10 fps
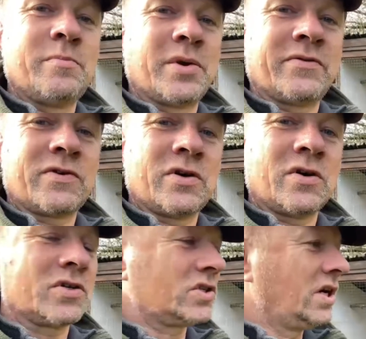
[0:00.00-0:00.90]
But of
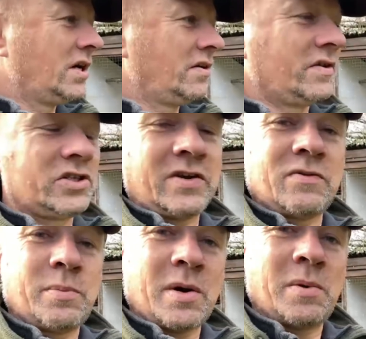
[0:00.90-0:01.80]
course, the
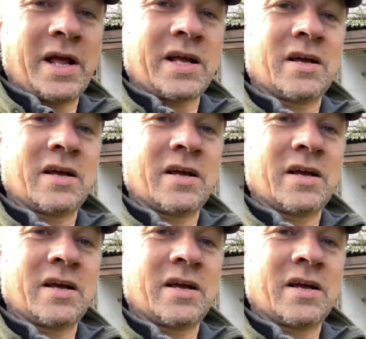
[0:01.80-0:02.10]
general public